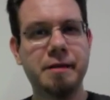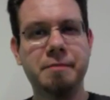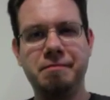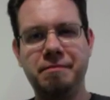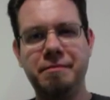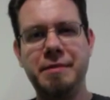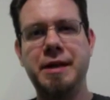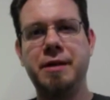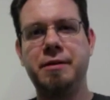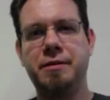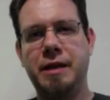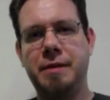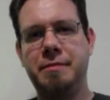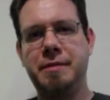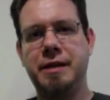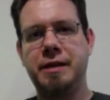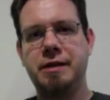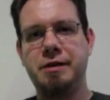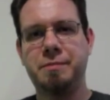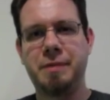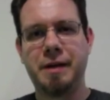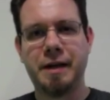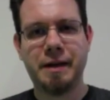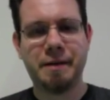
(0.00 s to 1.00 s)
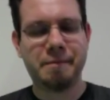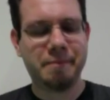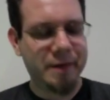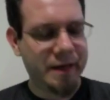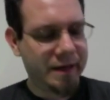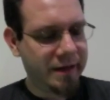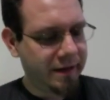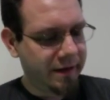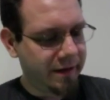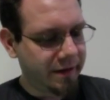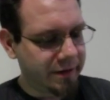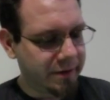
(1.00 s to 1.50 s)
Here, let me explain.
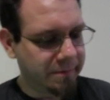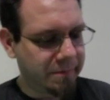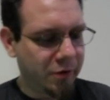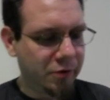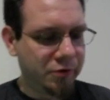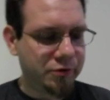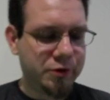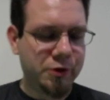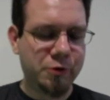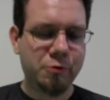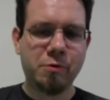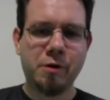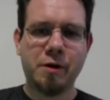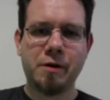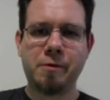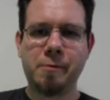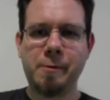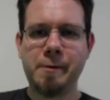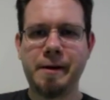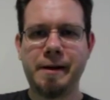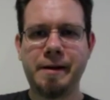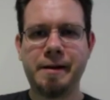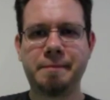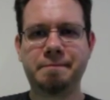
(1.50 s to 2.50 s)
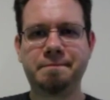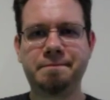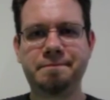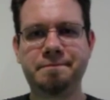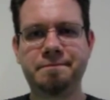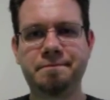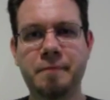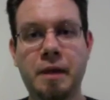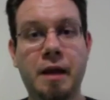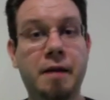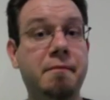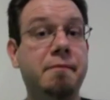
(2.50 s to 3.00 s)
Suppose you are
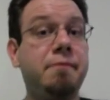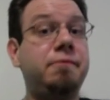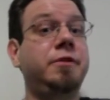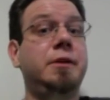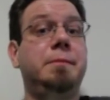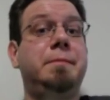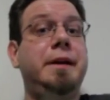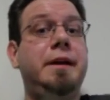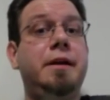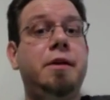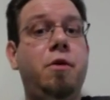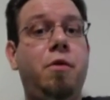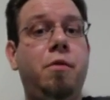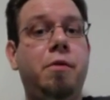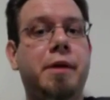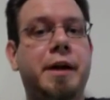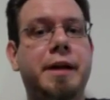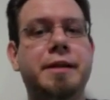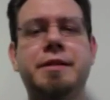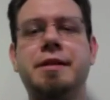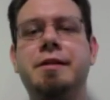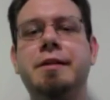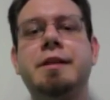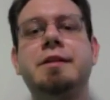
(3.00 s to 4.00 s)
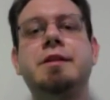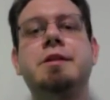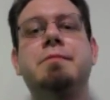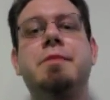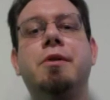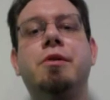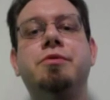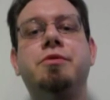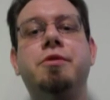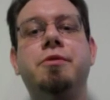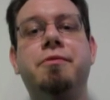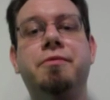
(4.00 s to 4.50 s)
flipping coins, and let's
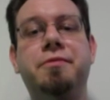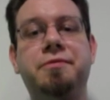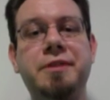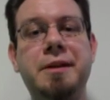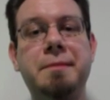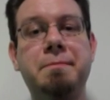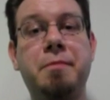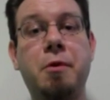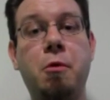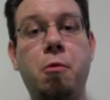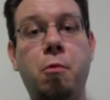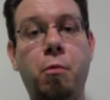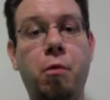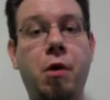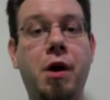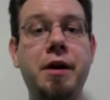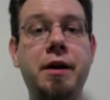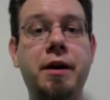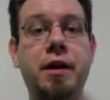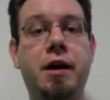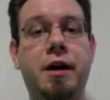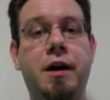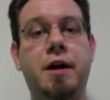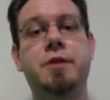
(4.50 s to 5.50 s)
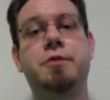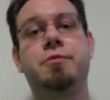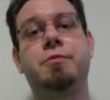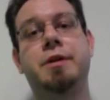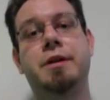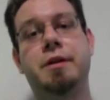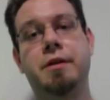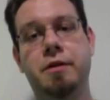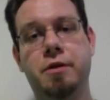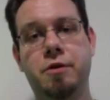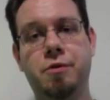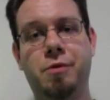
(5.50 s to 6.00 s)
suppose you flip 100
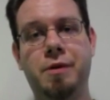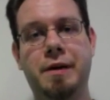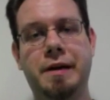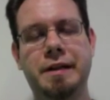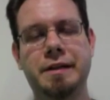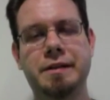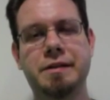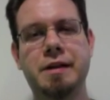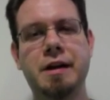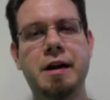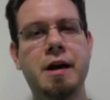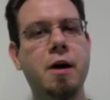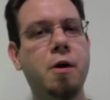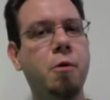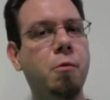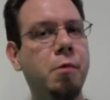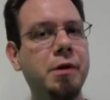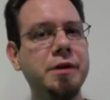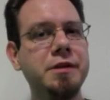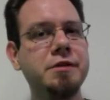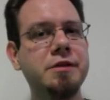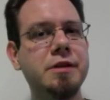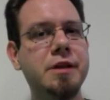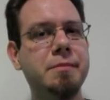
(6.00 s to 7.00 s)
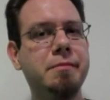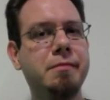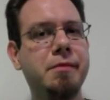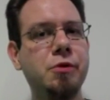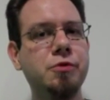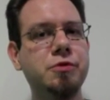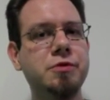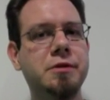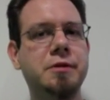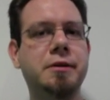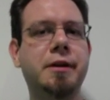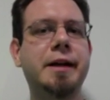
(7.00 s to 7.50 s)
coins. What's the
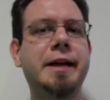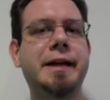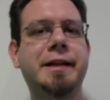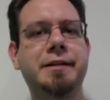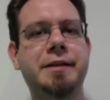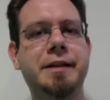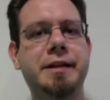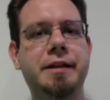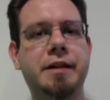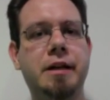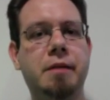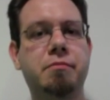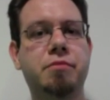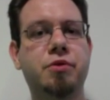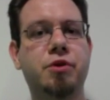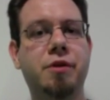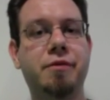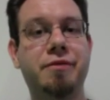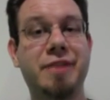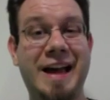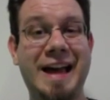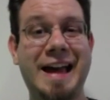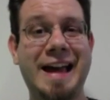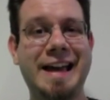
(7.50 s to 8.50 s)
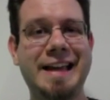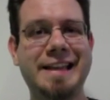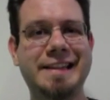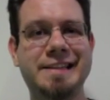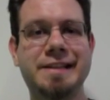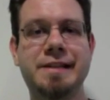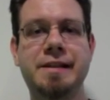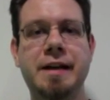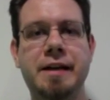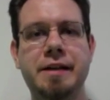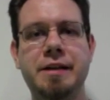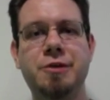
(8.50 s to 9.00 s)
most likely number of heads
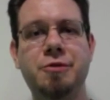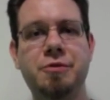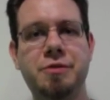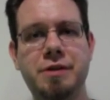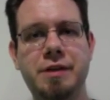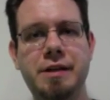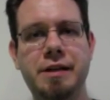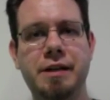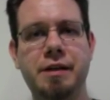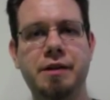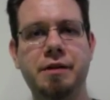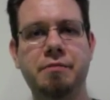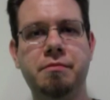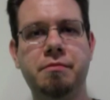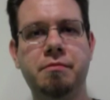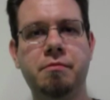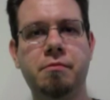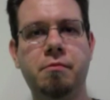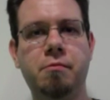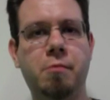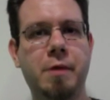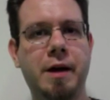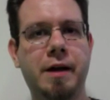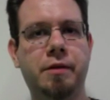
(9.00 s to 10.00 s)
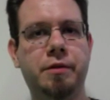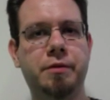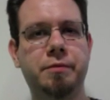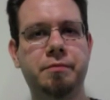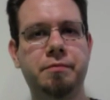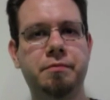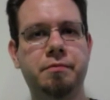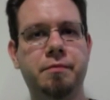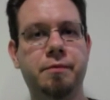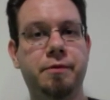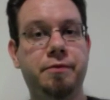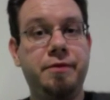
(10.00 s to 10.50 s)
that you see? Well,
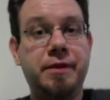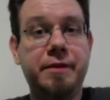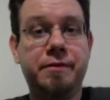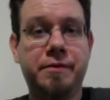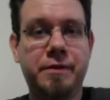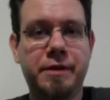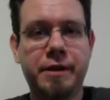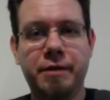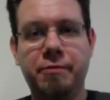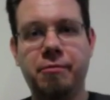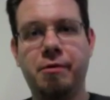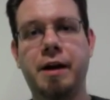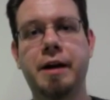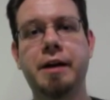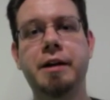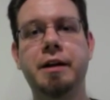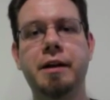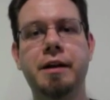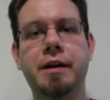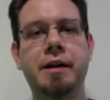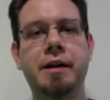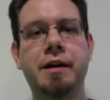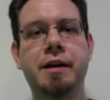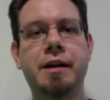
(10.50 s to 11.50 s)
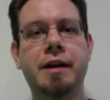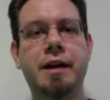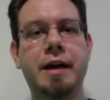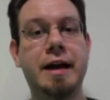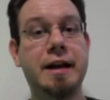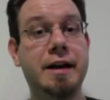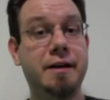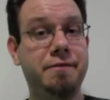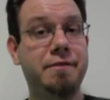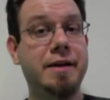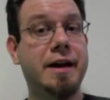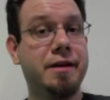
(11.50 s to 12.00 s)
50, right? And
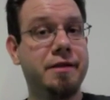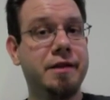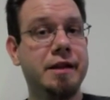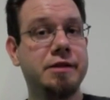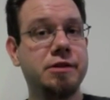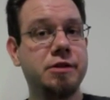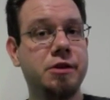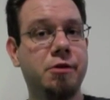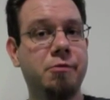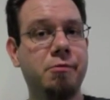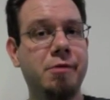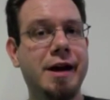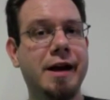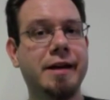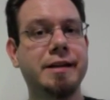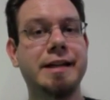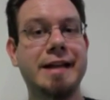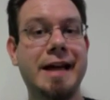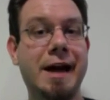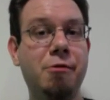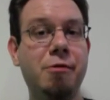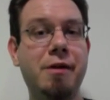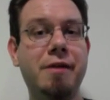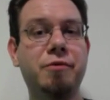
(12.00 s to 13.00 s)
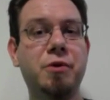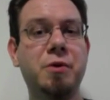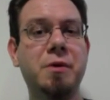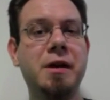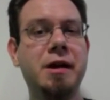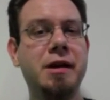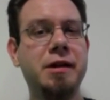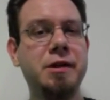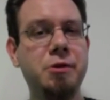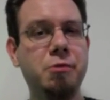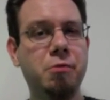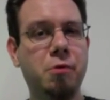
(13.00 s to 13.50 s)
in fact, that's correct. However,
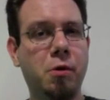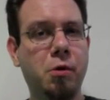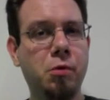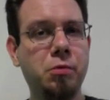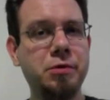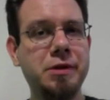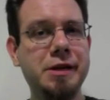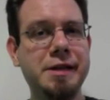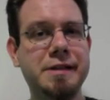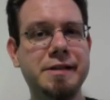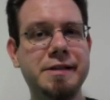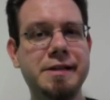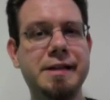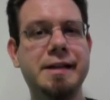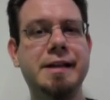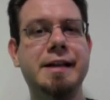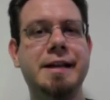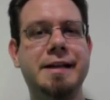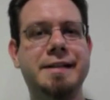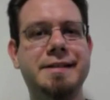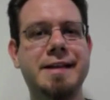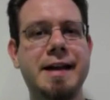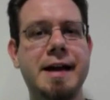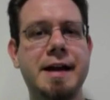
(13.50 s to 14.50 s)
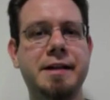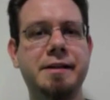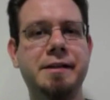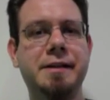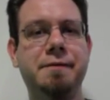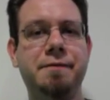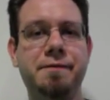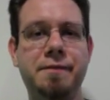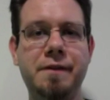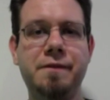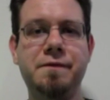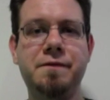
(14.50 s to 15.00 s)
you only see exactly
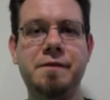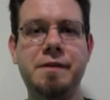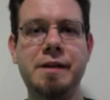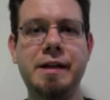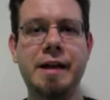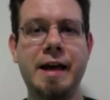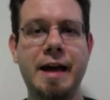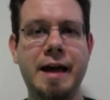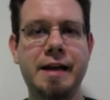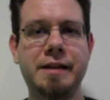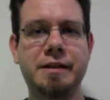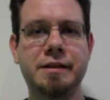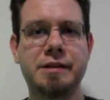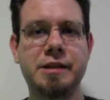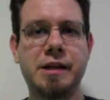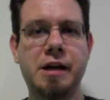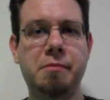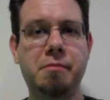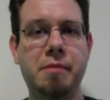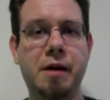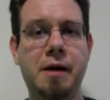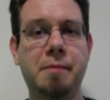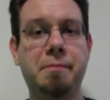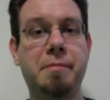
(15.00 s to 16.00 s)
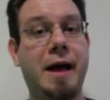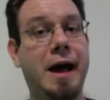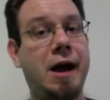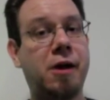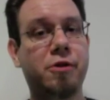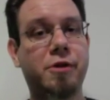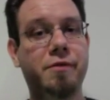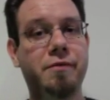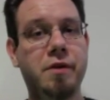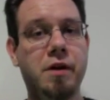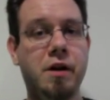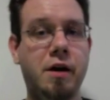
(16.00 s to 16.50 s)
50 heads come up out
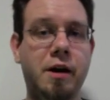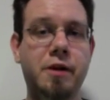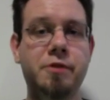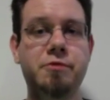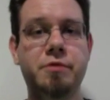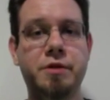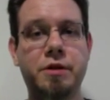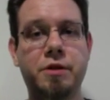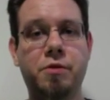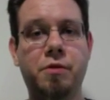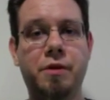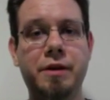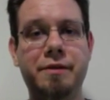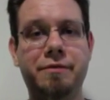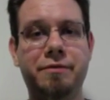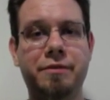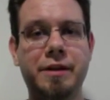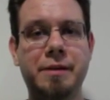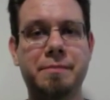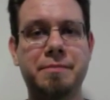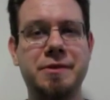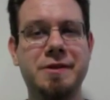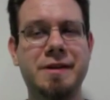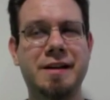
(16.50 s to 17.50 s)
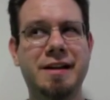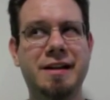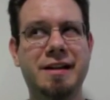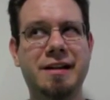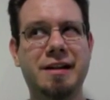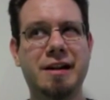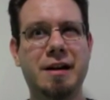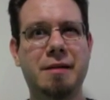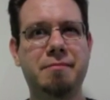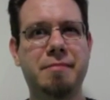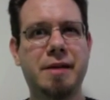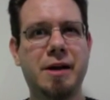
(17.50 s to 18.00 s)
of 100 coin flips
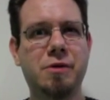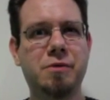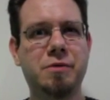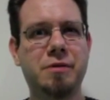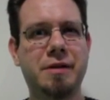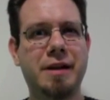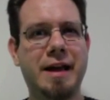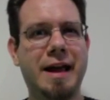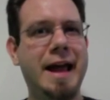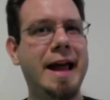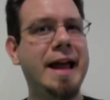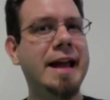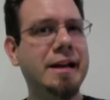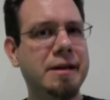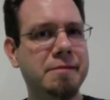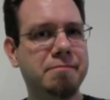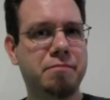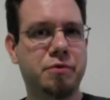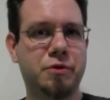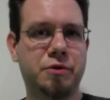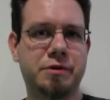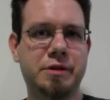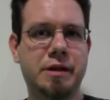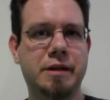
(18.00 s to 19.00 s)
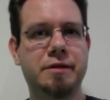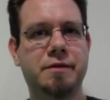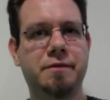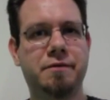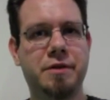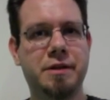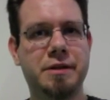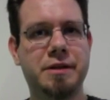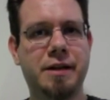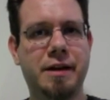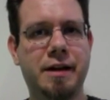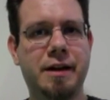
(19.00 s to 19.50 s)
about 8% of the
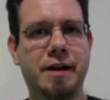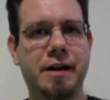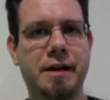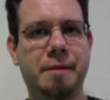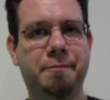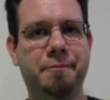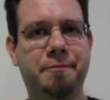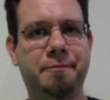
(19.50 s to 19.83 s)
time.